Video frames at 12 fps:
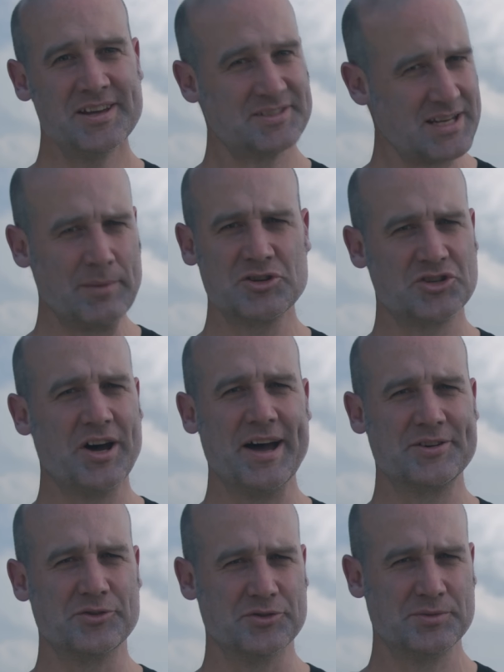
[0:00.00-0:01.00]
Established
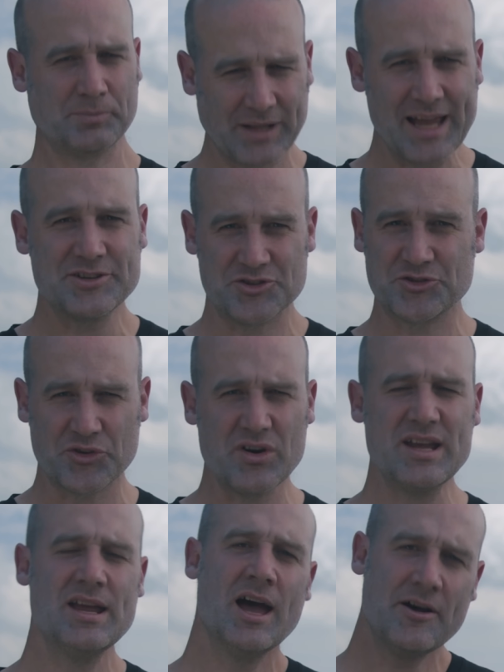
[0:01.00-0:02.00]
Titles plant a
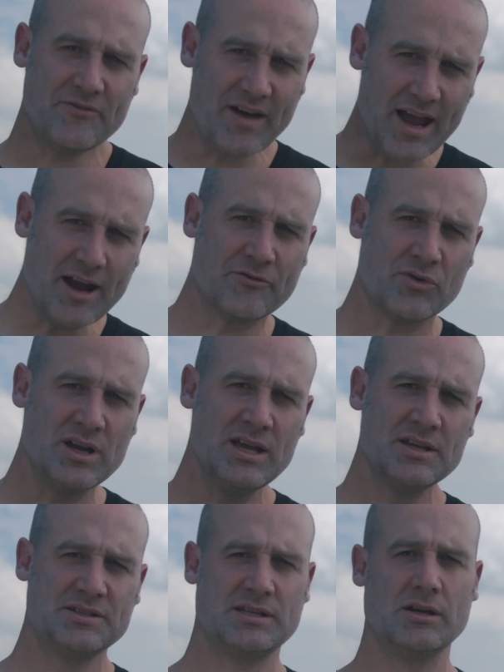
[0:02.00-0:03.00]
tree for every
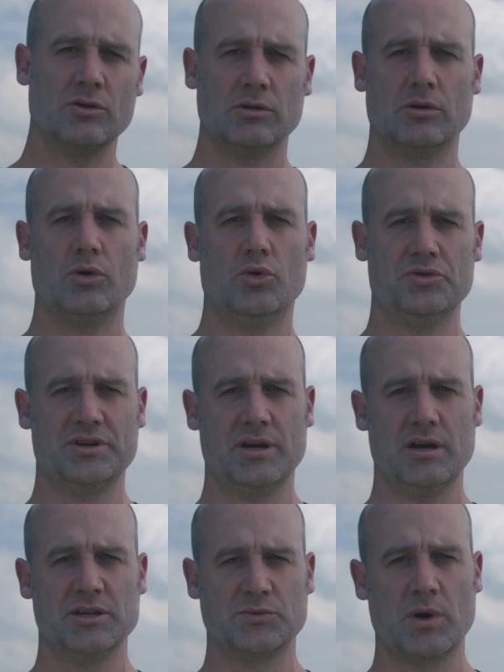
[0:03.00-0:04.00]
single order,
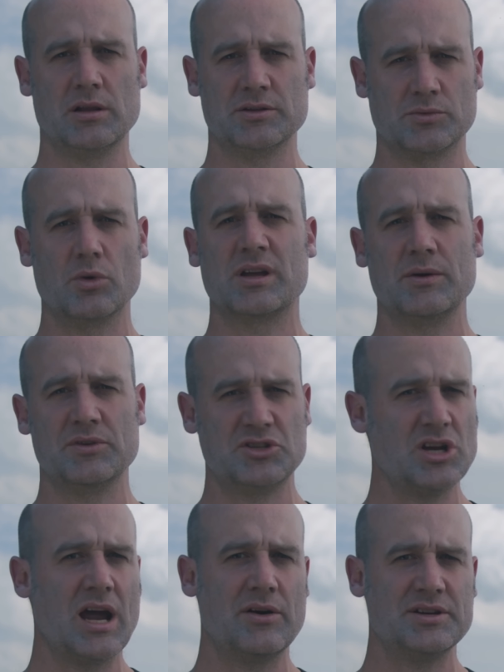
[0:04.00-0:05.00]
as well as working with
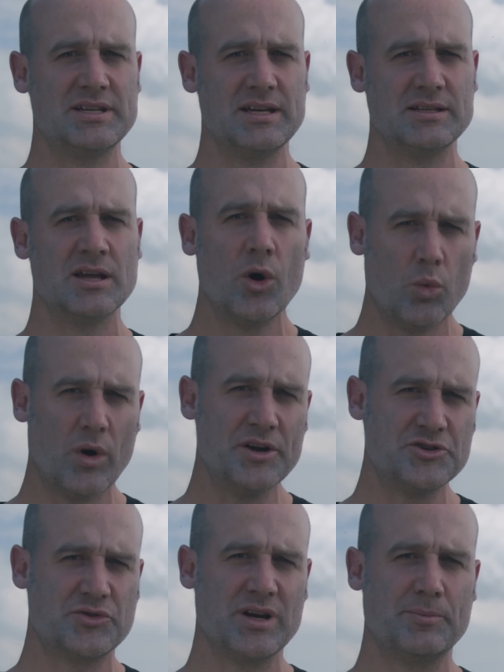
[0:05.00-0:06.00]
charities
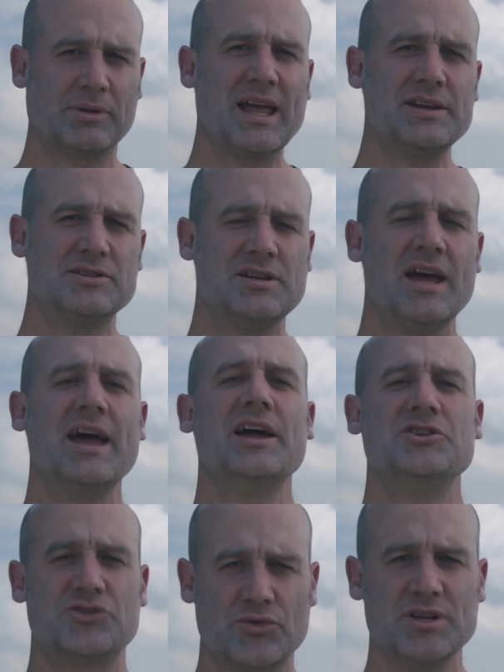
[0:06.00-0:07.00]
One Tree Planted
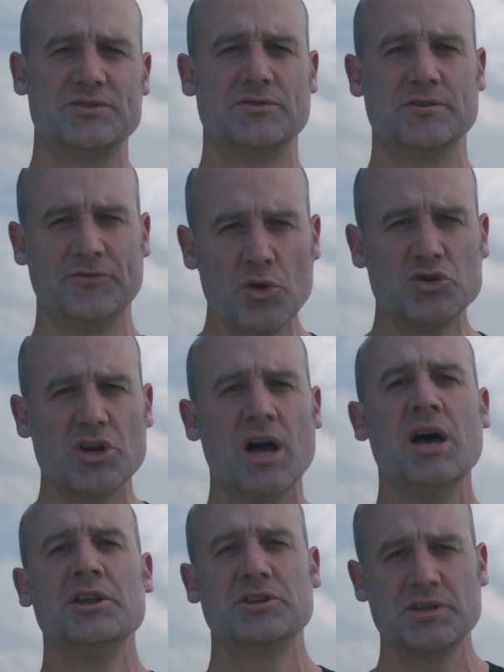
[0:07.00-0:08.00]
and Trees for the Future
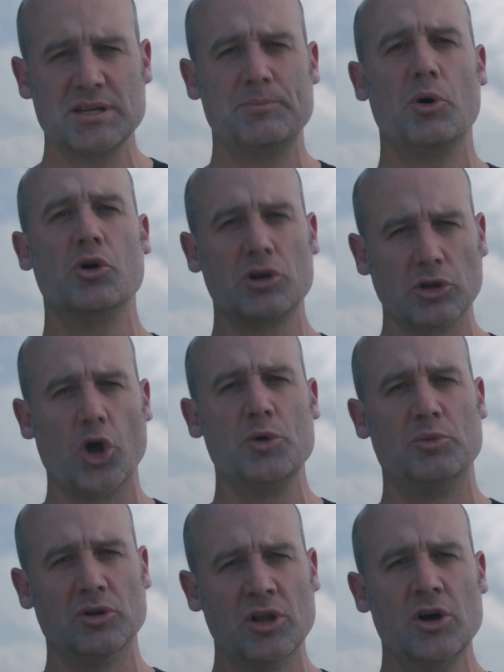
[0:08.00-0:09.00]
to support
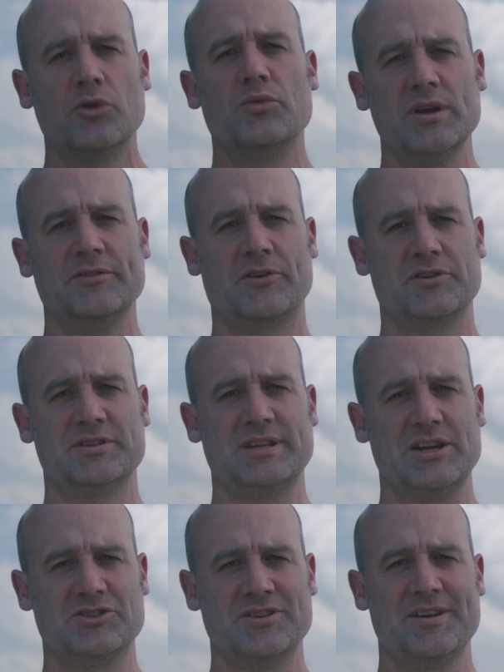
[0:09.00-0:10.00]
global
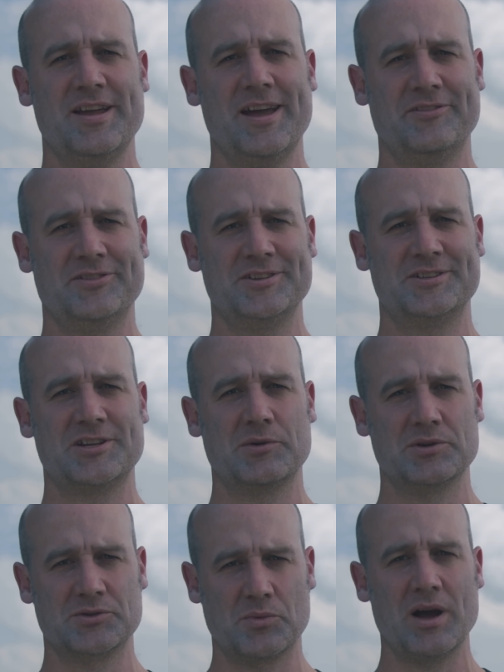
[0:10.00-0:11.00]
reforestation efforts.
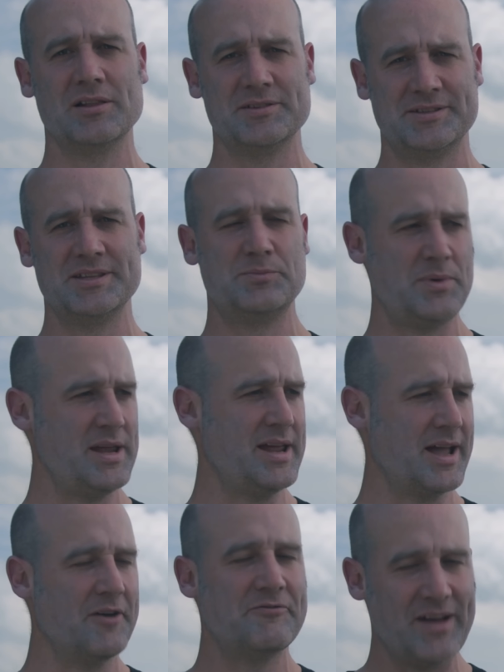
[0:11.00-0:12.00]
So as well as this
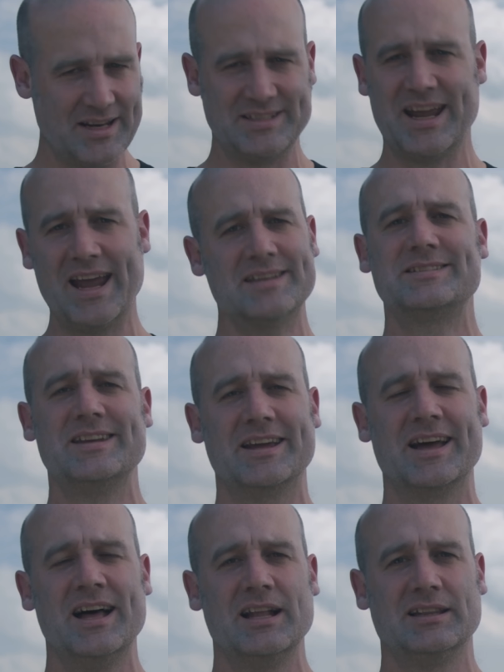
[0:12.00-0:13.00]
being a
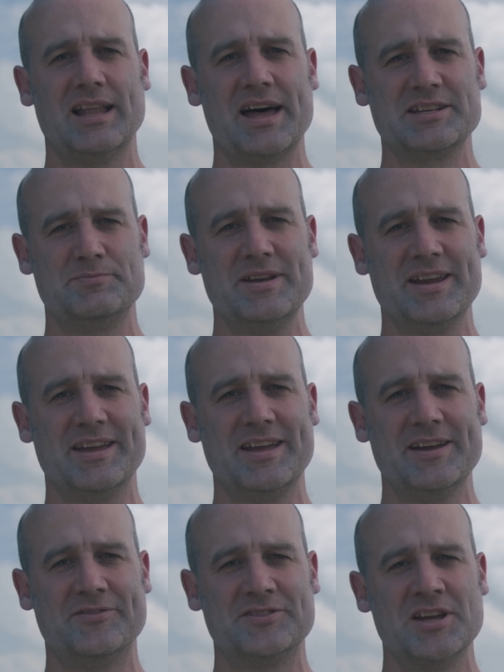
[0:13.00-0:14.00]
fantastic last-minute
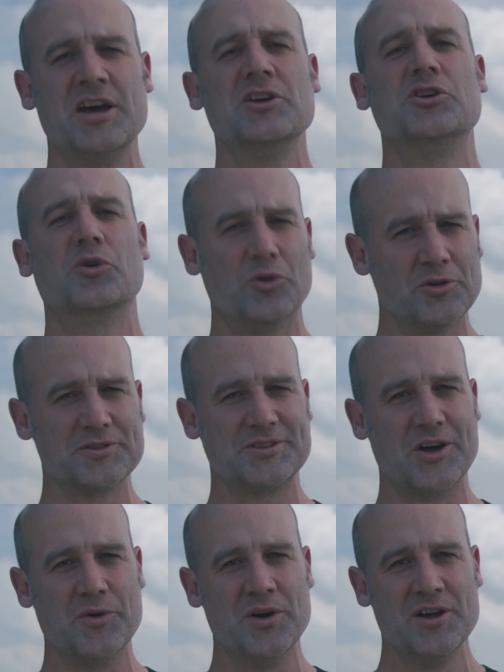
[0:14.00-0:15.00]
gift, you're
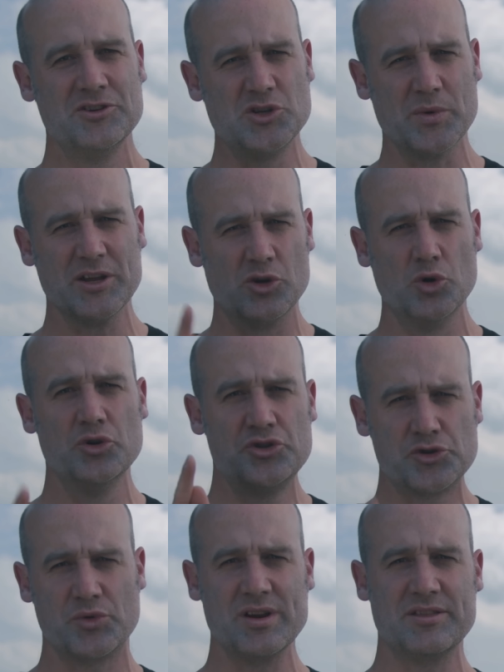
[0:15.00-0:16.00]
also doing good
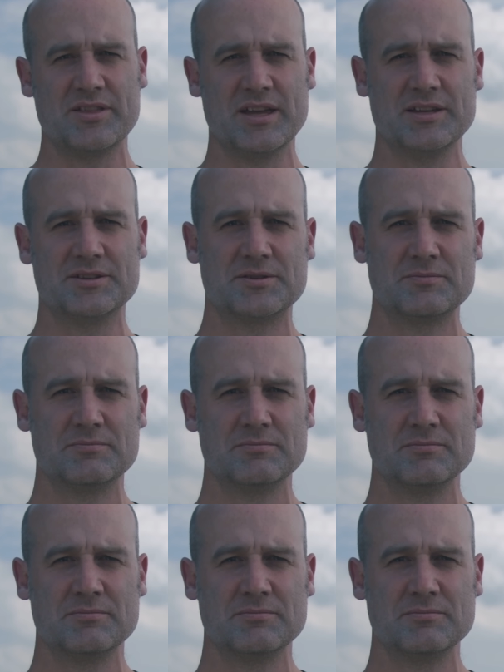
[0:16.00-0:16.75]
tree things.